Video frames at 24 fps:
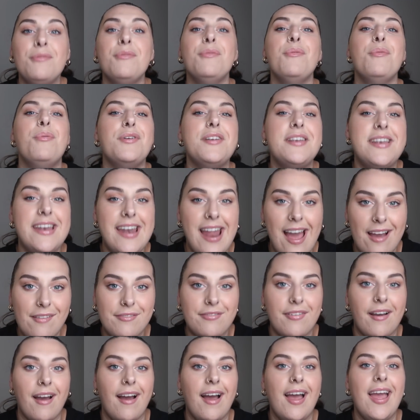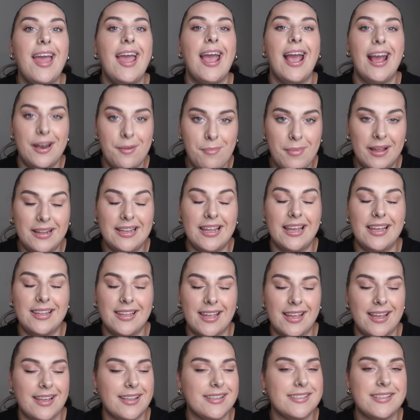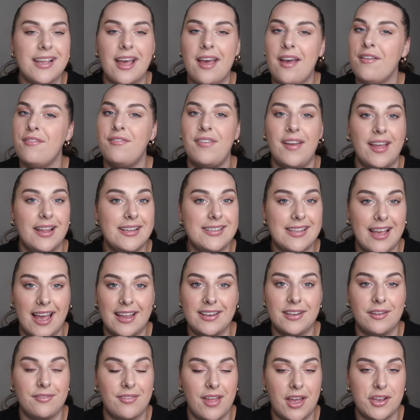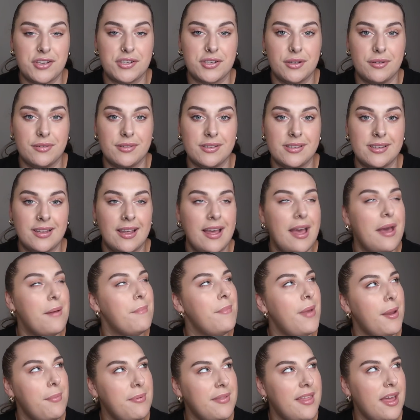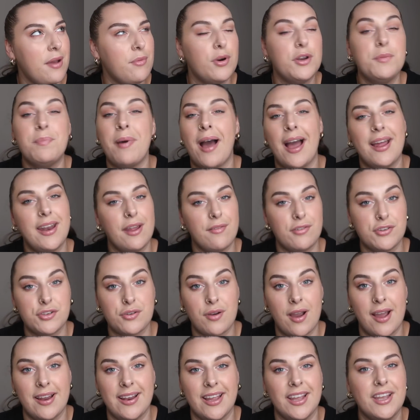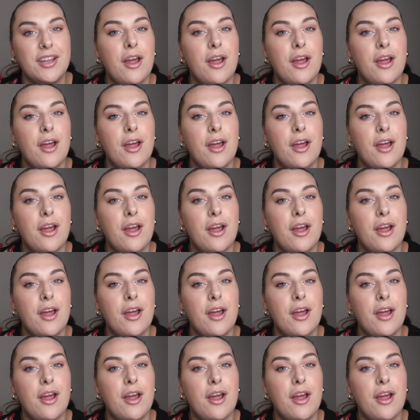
would never in a million years fit into any of their shoes. Maybe they would, but I never tried it.